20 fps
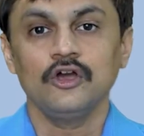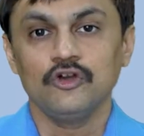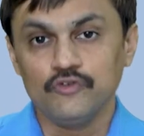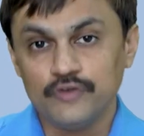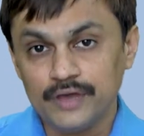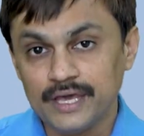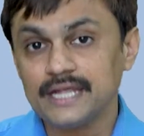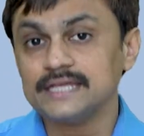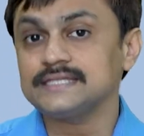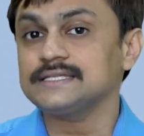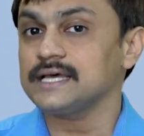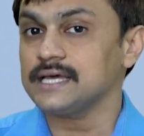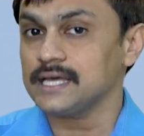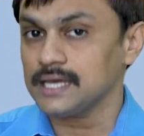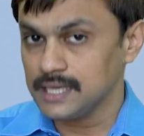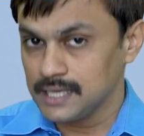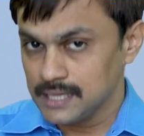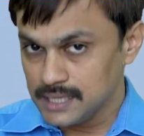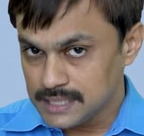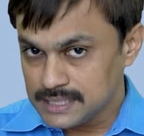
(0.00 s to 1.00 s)
Whereas a
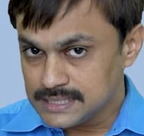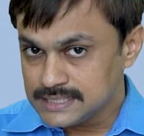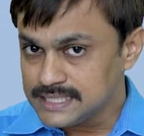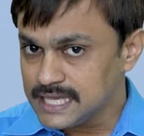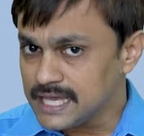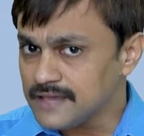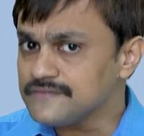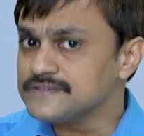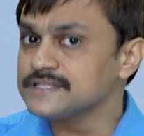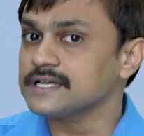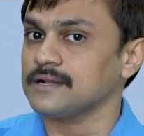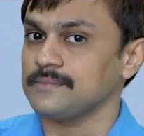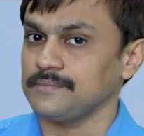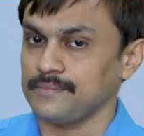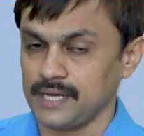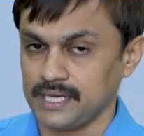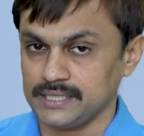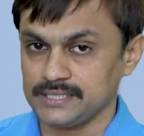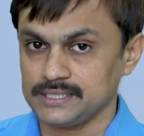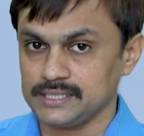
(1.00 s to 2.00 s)
Safe Scrum
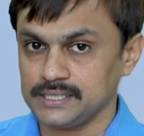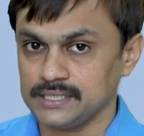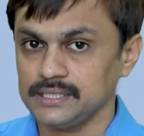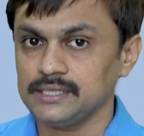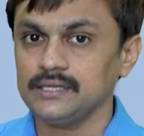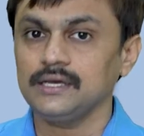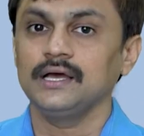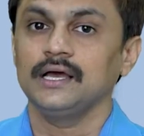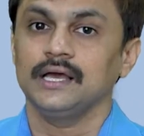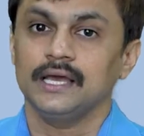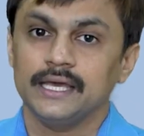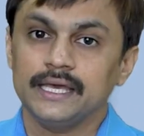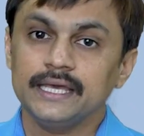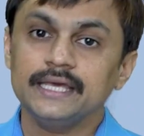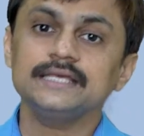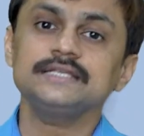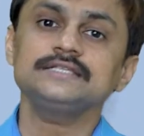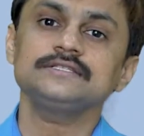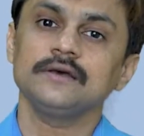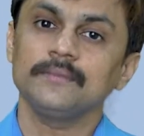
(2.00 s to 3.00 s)
Master
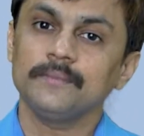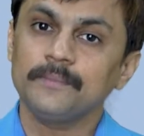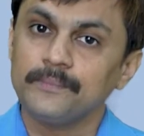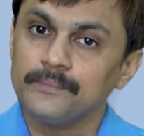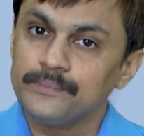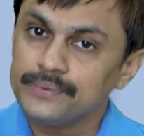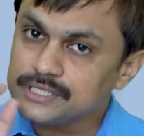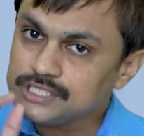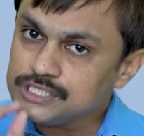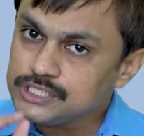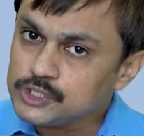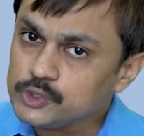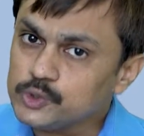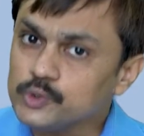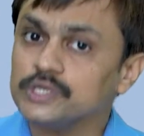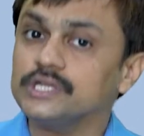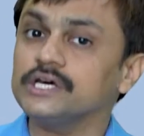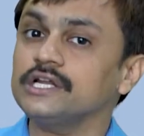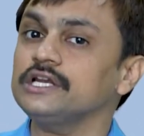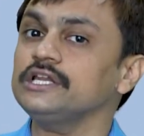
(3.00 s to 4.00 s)
is
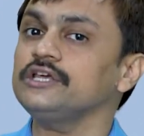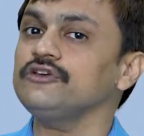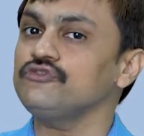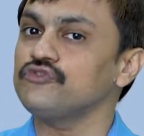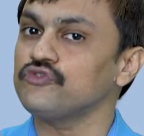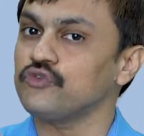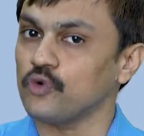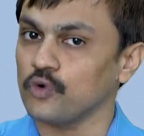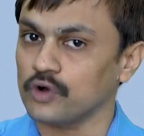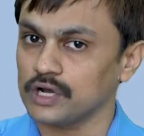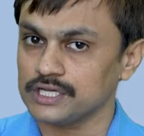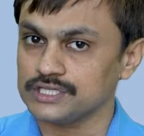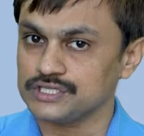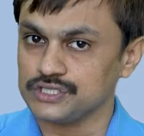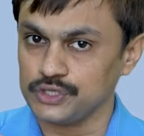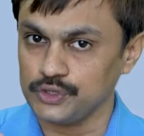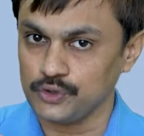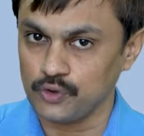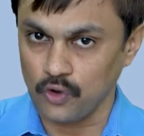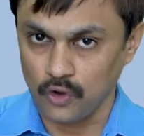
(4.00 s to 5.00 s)
particularly
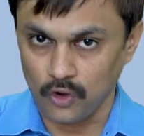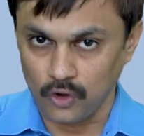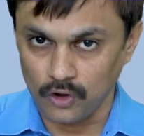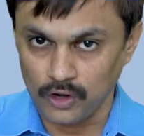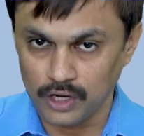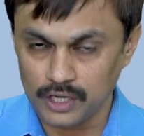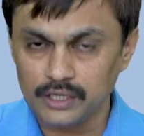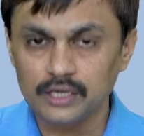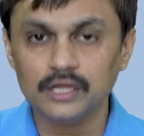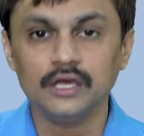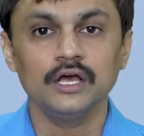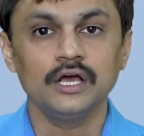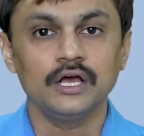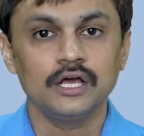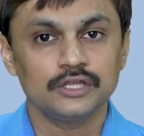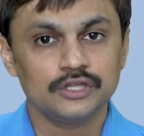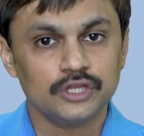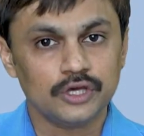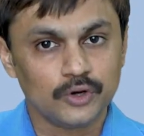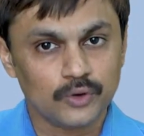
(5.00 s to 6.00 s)
focusing on
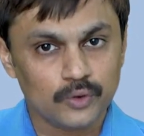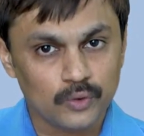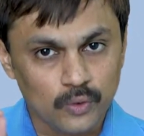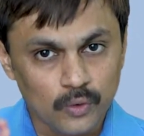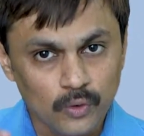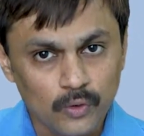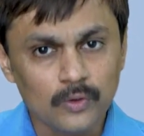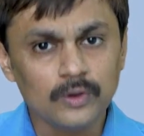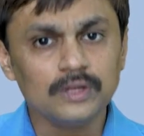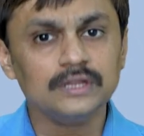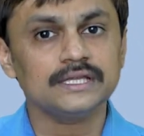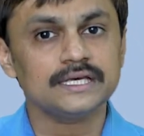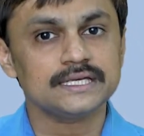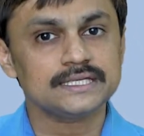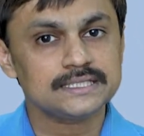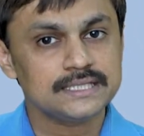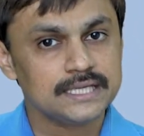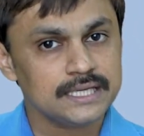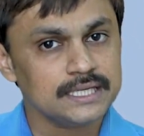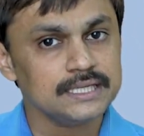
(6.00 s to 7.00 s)
the role, the
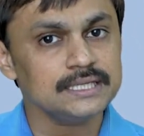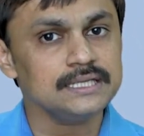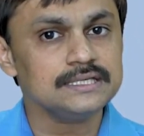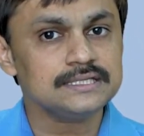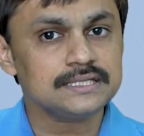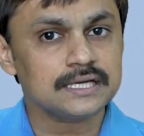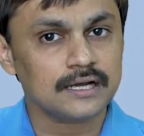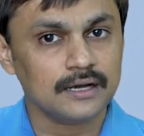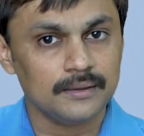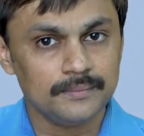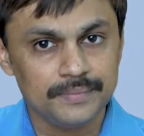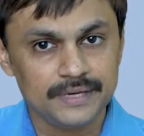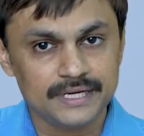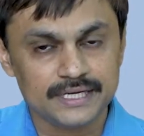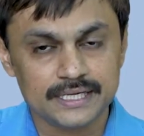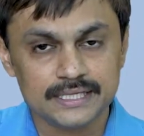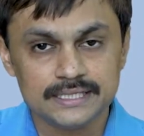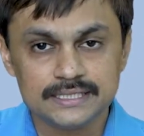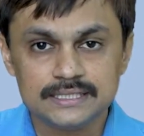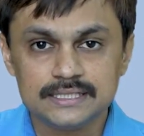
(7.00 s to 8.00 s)
skills, the
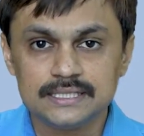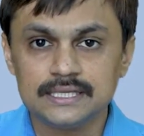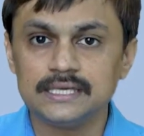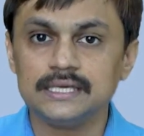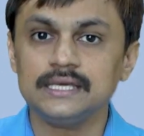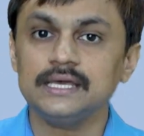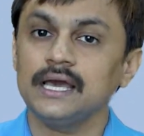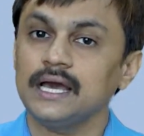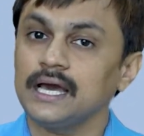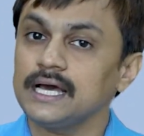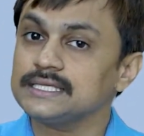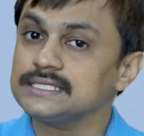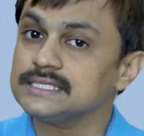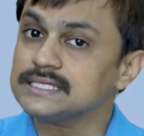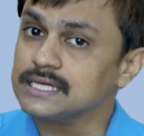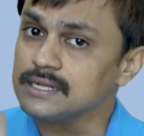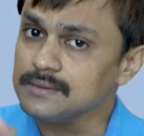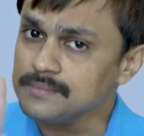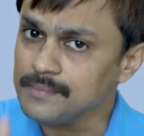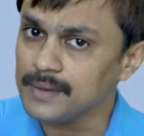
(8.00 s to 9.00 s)
competency a
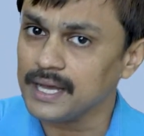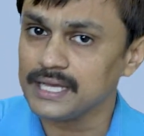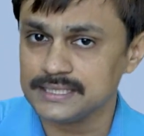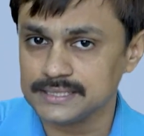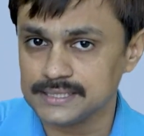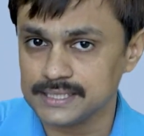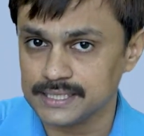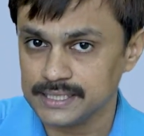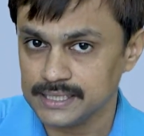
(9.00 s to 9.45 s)
Scrum Master